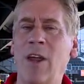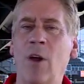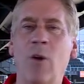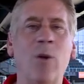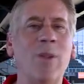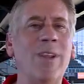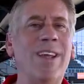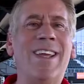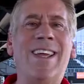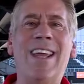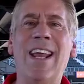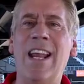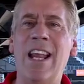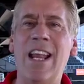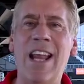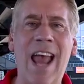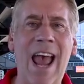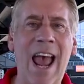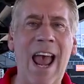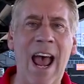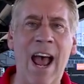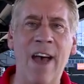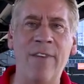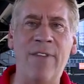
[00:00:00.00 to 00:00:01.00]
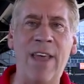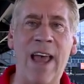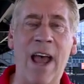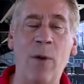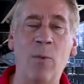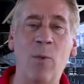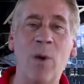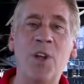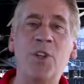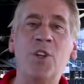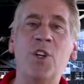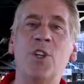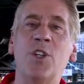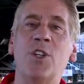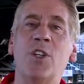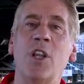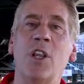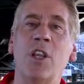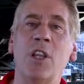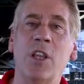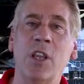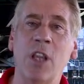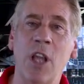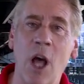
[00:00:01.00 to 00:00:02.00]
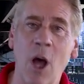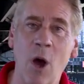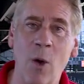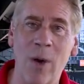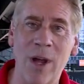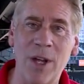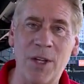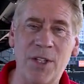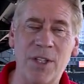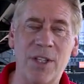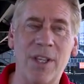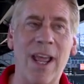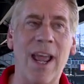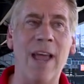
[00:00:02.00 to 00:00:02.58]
They're only getting half that, which is lowest.